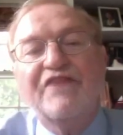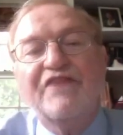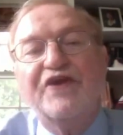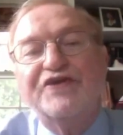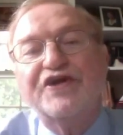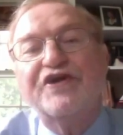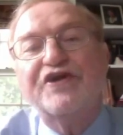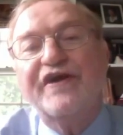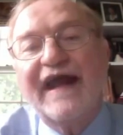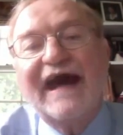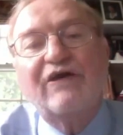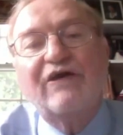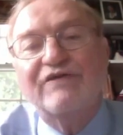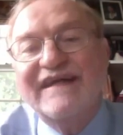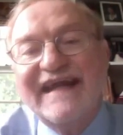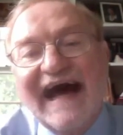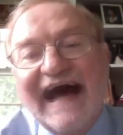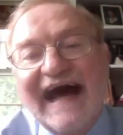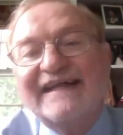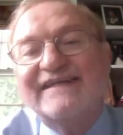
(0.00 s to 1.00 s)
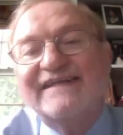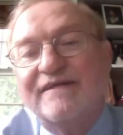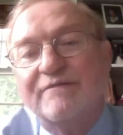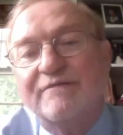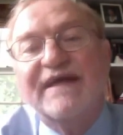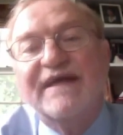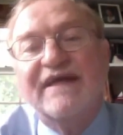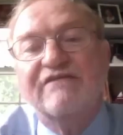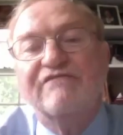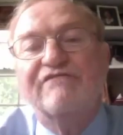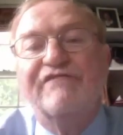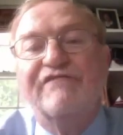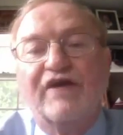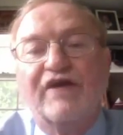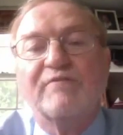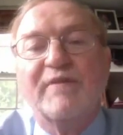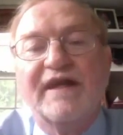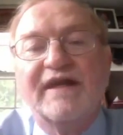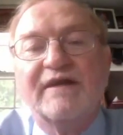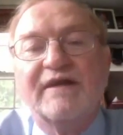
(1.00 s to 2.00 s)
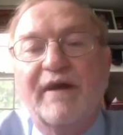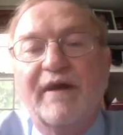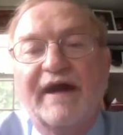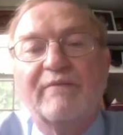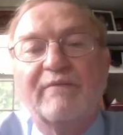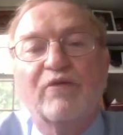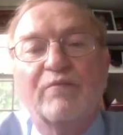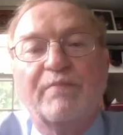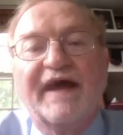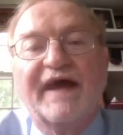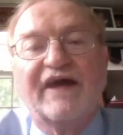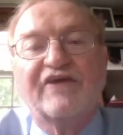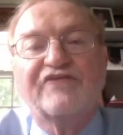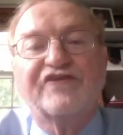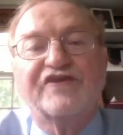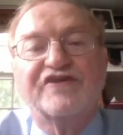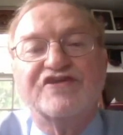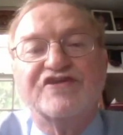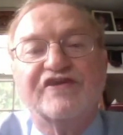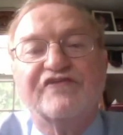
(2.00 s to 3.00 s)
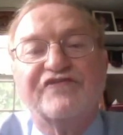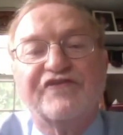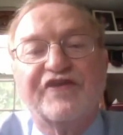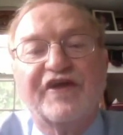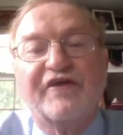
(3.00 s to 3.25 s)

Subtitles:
There turn out not to be very many Bible passages